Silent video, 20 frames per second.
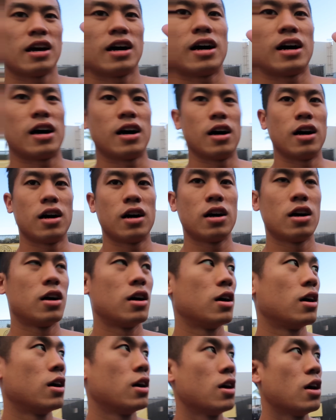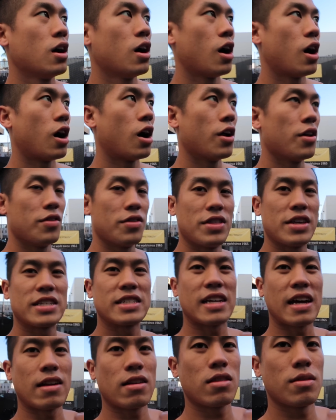on this
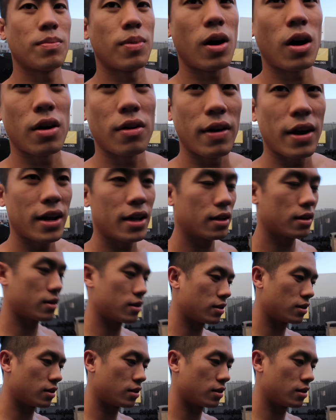side of the bar, right?